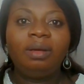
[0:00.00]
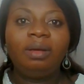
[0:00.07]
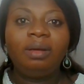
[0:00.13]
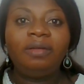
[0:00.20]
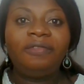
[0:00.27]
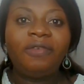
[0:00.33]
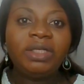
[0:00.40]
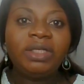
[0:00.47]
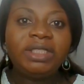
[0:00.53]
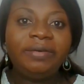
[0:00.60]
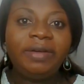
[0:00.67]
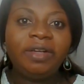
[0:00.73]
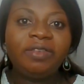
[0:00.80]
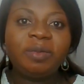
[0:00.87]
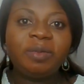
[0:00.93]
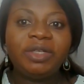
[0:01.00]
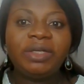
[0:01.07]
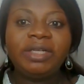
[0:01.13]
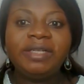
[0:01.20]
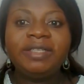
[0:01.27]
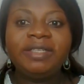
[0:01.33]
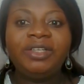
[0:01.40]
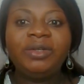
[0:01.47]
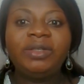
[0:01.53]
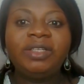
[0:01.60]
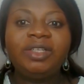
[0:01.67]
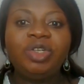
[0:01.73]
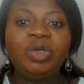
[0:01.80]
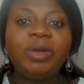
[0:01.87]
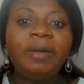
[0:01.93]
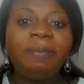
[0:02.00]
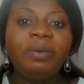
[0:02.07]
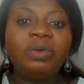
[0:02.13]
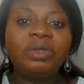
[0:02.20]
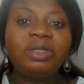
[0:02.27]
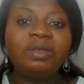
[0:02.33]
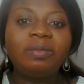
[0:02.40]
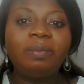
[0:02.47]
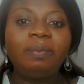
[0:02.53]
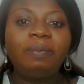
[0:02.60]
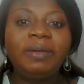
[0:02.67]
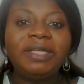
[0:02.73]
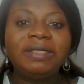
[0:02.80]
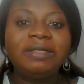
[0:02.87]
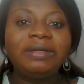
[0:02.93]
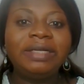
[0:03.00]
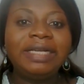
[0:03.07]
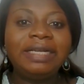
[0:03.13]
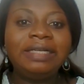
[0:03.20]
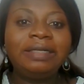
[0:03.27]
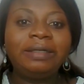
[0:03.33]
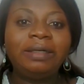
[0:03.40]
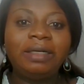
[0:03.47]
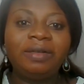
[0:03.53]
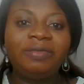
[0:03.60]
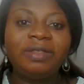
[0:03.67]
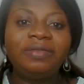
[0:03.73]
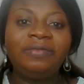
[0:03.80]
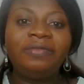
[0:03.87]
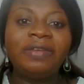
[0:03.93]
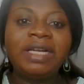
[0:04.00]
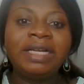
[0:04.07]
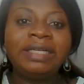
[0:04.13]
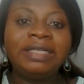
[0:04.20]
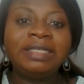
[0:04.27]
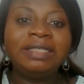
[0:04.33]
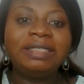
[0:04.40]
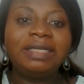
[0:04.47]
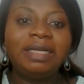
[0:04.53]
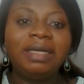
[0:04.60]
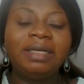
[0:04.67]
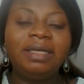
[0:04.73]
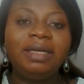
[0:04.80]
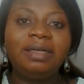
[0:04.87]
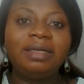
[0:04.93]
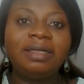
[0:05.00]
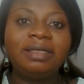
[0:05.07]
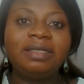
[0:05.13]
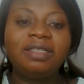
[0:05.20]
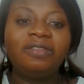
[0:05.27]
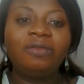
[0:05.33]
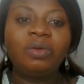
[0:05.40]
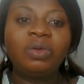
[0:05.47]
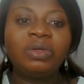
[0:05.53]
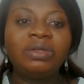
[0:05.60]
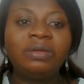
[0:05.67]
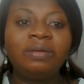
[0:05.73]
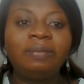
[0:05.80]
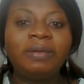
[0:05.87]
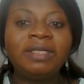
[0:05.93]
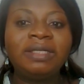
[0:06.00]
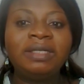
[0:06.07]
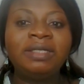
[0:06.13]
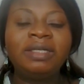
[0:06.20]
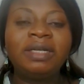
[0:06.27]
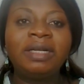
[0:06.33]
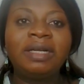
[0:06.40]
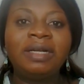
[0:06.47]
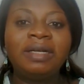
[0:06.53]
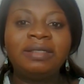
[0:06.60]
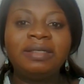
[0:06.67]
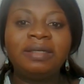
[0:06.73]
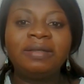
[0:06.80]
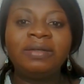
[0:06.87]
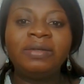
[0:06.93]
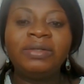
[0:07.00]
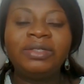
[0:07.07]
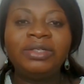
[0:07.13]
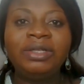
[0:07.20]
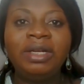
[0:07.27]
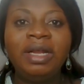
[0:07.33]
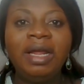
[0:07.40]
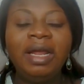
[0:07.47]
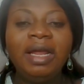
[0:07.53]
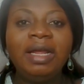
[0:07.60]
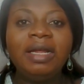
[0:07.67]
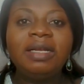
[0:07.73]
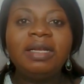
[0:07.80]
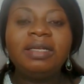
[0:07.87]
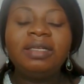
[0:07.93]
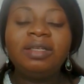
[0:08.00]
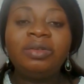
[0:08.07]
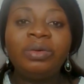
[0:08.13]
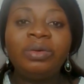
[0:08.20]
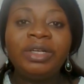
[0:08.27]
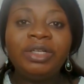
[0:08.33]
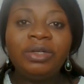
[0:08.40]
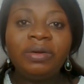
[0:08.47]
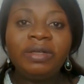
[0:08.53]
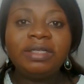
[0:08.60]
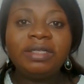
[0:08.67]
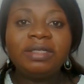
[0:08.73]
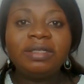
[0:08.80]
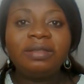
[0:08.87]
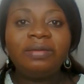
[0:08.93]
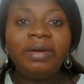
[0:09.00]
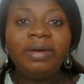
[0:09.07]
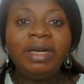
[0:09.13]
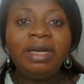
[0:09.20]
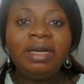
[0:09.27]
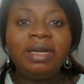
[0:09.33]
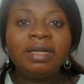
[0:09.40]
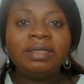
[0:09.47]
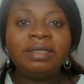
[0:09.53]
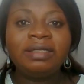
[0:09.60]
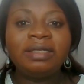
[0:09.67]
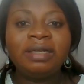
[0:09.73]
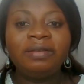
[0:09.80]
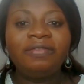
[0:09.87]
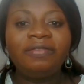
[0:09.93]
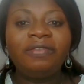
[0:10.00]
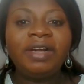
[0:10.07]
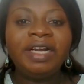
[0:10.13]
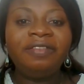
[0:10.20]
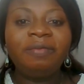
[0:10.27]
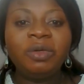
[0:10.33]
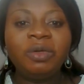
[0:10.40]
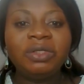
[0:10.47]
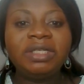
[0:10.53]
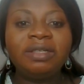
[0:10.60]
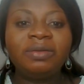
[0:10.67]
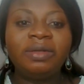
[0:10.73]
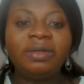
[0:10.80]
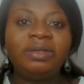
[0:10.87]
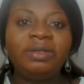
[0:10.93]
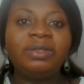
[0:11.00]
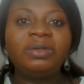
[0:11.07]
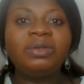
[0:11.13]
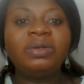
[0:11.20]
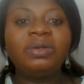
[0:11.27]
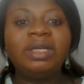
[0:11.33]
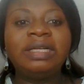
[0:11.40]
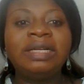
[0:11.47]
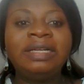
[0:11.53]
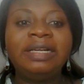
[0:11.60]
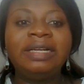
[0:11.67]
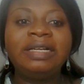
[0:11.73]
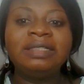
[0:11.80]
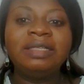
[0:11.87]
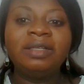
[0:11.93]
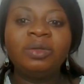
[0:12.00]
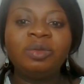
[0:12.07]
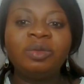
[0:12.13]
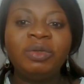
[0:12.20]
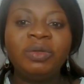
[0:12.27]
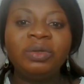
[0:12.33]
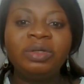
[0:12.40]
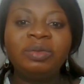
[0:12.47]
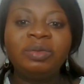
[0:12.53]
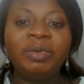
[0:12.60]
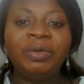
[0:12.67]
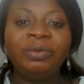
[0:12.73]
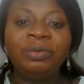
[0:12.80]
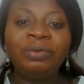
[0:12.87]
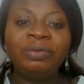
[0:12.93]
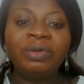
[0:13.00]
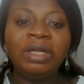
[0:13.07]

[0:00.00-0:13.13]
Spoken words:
The 4th area of specialization is SCHWERPUNKT PERSONENKRAFTWAGENTECHNIK. That is focused on passenger car technology. The duration is 3 years and 5 months as well. It's also an anerkannte Ausbildungsberuf.